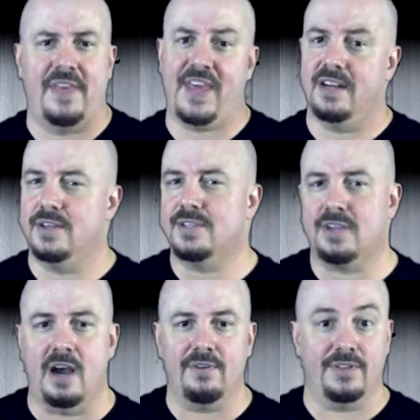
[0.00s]
that they had
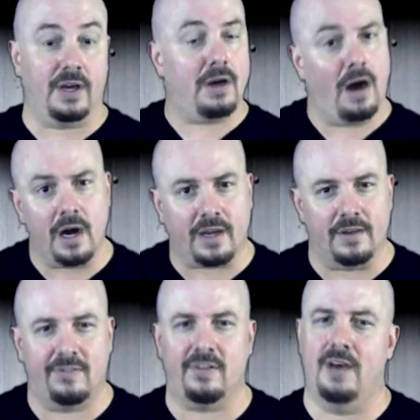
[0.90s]
discovered the
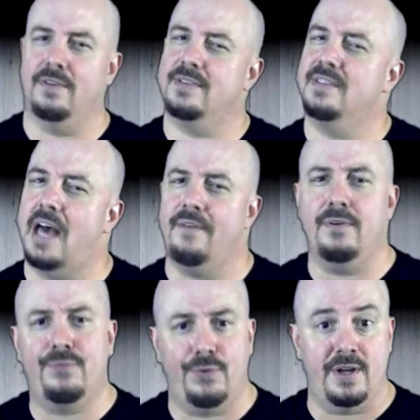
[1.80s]
carcass of a
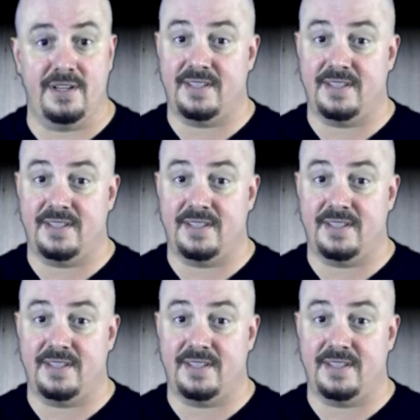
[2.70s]
7 foot